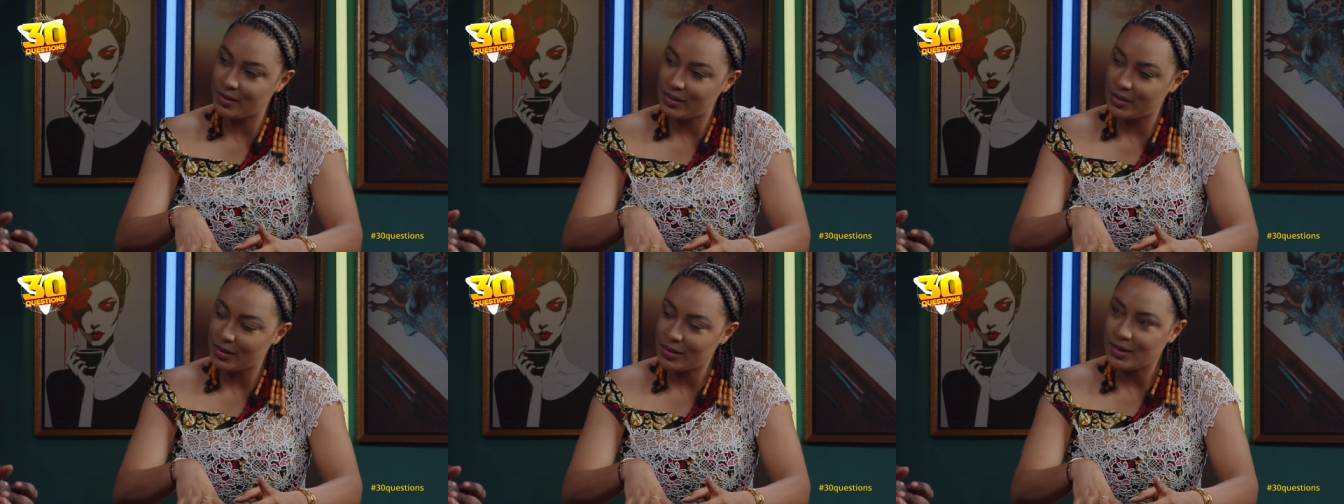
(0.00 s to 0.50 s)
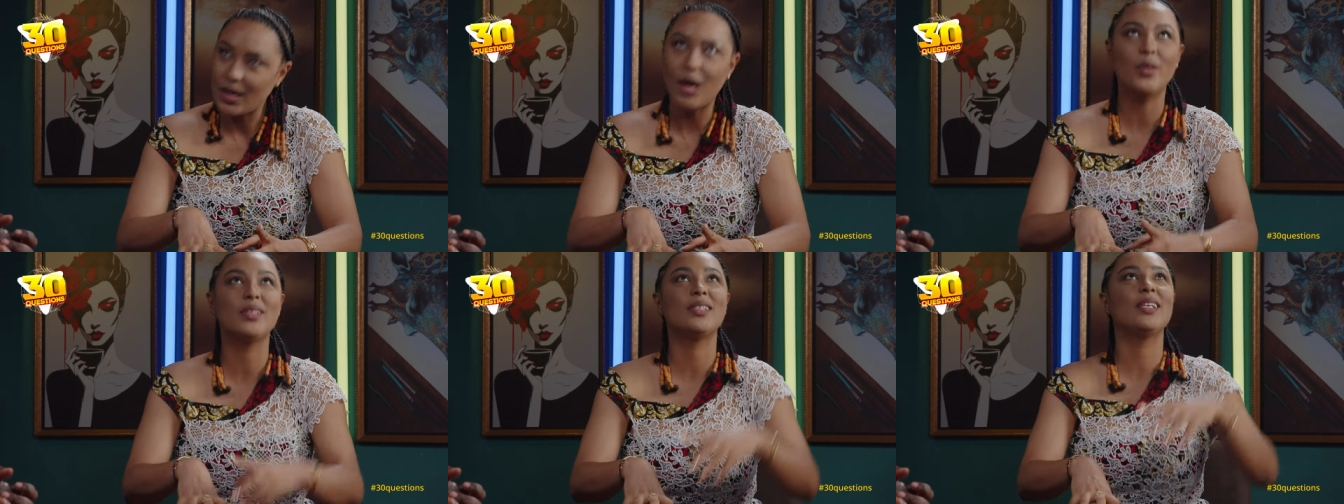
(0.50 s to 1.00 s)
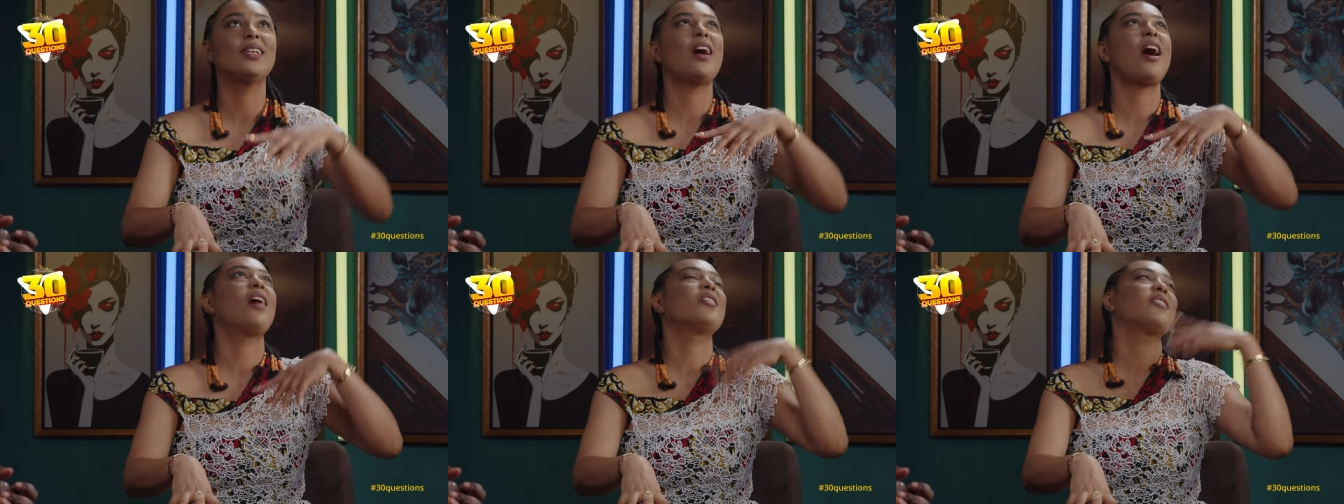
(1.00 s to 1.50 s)
I was in
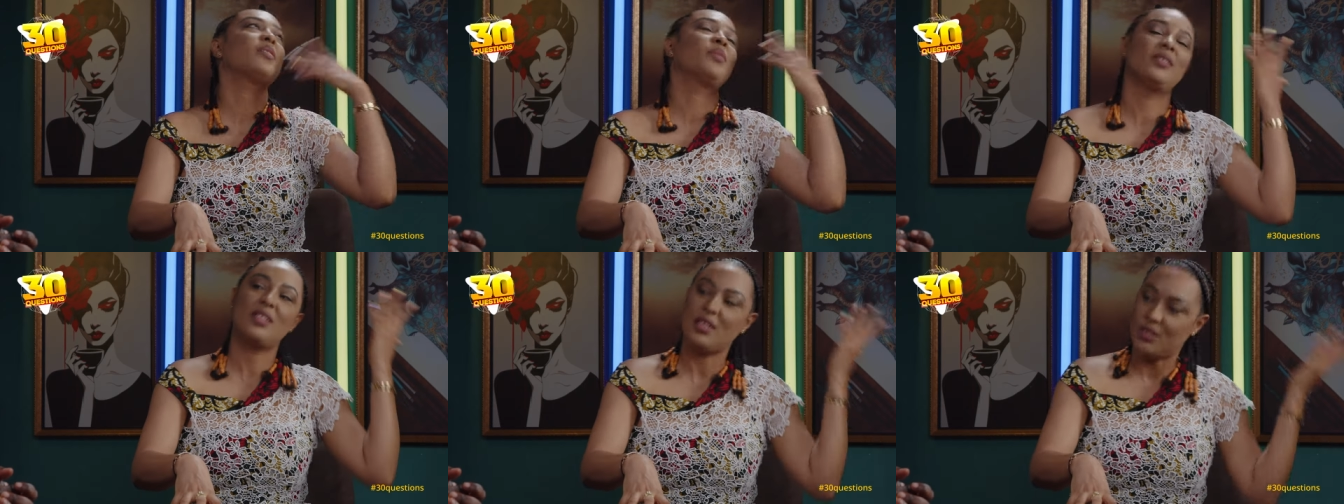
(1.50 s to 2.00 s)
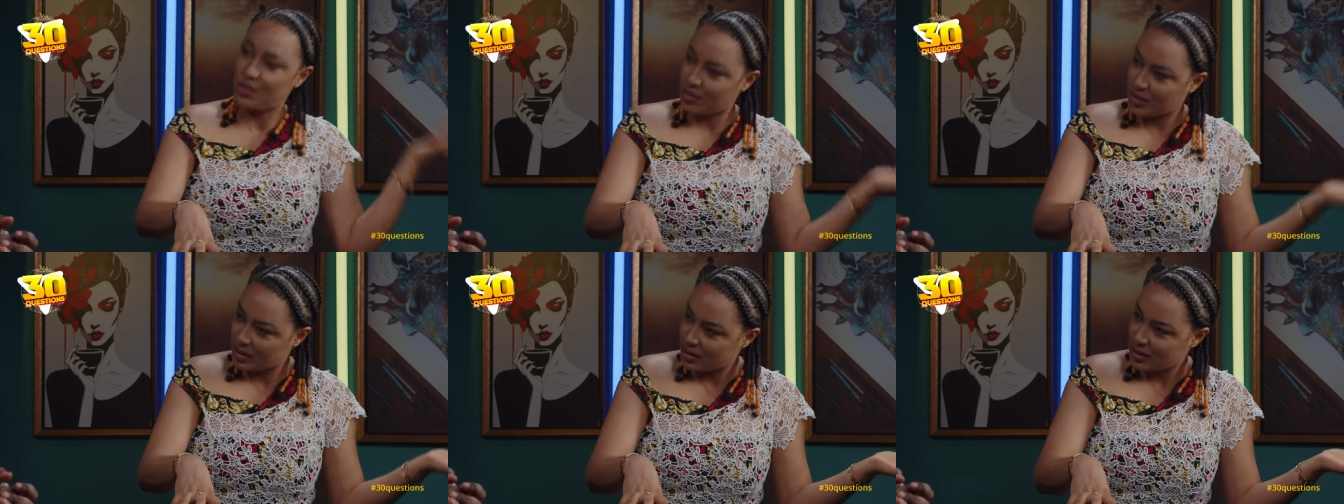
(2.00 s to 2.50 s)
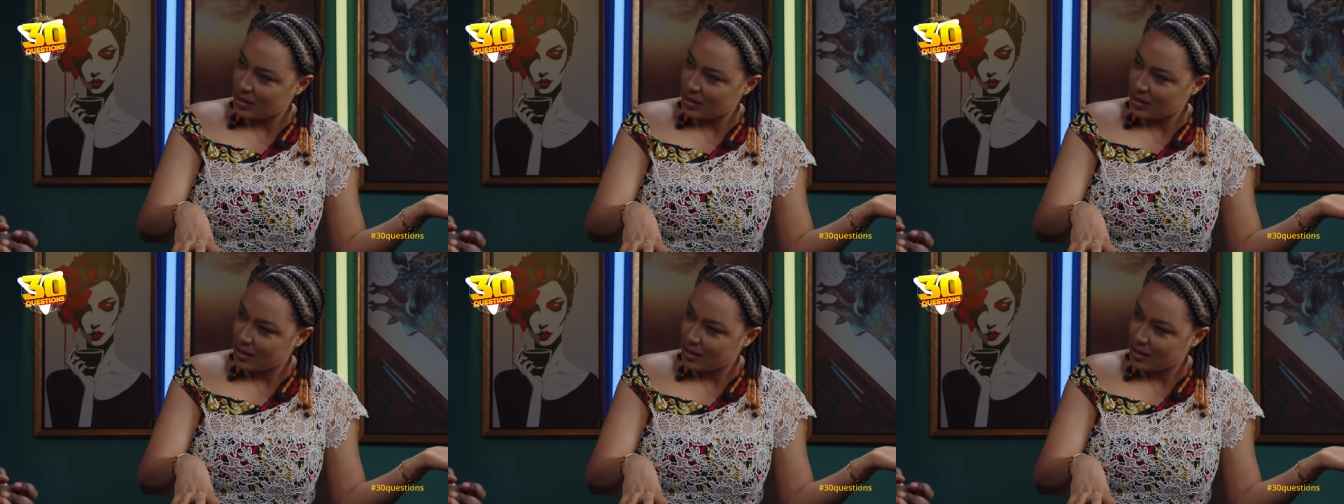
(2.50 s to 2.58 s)
another man's country.